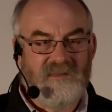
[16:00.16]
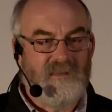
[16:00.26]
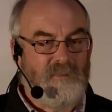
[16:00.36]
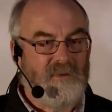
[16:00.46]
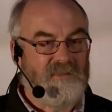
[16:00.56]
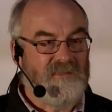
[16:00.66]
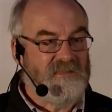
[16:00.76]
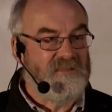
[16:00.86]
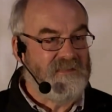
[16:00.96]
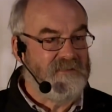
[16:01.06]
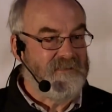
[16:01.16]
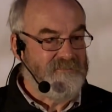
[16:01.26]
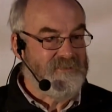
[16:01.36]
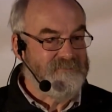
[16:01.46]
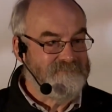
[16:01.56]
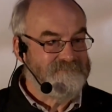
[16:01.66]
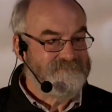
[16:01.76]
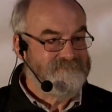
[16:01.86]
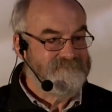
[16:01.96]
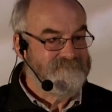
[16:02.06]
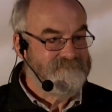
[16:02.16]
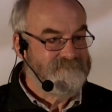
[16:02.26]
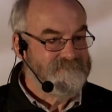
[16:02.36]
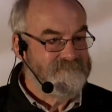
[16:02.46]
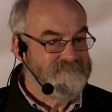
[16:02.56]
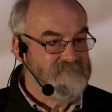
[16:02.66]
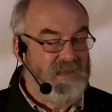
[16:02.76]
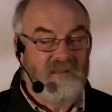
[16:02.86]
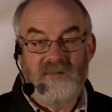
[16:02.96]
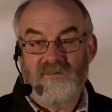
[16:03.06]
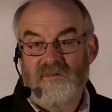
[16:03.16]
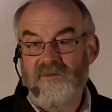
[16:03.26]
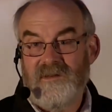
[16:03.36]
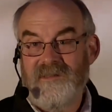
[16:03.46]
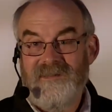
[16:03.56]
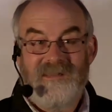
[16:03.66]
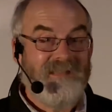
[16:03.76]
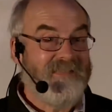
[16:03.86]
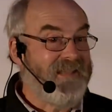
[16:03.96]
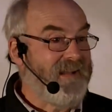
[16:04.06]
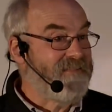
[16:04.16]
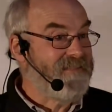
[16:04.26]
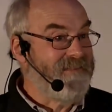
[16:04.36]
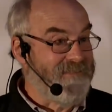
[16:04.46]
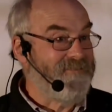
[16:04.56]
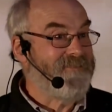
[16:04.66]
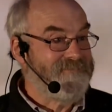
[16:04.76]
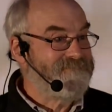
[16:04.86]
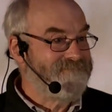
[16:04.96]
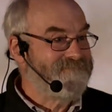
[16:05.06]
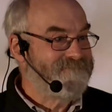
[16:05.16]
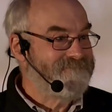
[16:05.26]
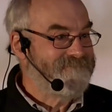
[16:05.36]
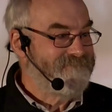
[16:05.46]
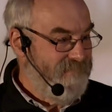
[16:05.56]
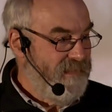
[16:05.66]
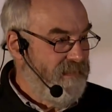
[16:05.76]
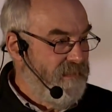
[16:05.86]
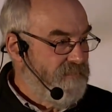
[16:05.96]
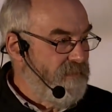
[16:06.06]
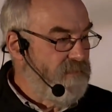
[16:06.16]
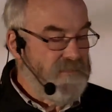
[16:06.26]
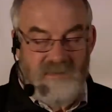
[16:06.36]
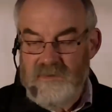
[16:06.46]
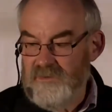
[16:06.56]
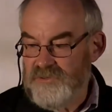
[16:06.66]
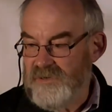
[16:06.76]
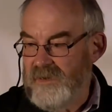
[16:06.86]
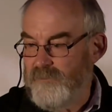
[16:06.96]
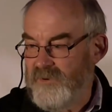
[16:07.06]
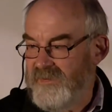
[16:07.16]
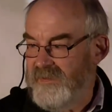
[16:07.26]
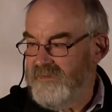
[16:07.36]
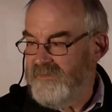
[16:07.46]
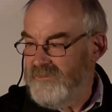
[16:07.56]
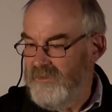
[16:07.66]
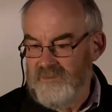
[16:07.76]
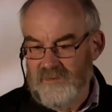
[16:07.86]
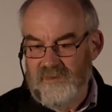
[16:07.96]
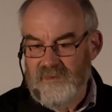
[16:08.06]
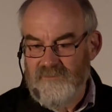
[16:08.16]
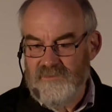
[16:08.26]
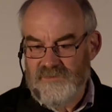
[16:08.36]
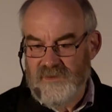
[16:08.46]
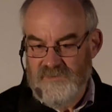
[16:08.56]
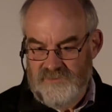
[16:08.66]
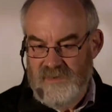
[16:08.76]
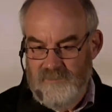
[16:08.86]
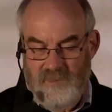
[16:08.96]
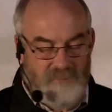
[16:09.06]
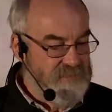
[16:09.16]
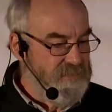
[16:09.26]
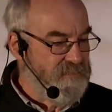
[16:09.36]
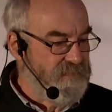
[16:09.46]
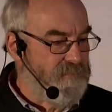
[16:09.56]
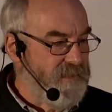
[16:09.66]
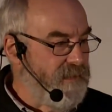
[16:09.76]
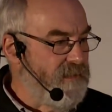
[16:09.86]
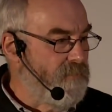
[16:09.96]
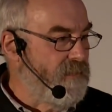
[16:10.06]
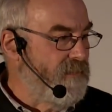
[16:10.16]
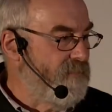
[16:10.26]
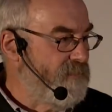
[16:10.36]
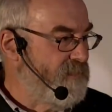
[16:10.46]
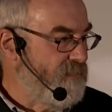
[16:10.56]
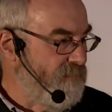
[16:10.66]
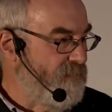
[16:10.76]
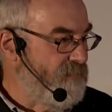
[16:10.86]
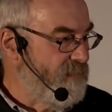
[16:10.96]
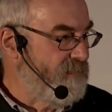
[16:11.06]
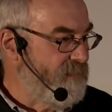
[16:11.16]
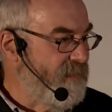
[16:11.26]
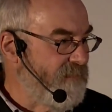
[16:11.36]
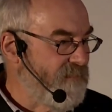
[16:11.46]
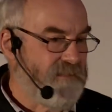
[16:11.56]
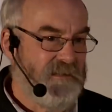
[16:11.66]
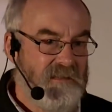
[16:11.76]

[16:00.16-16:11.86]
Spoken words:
hypothesis thereafter. Right? Now, sorry, that's life. So you can either try and pretend it's not the life and try and train people to do something otherwise, which is a futile task,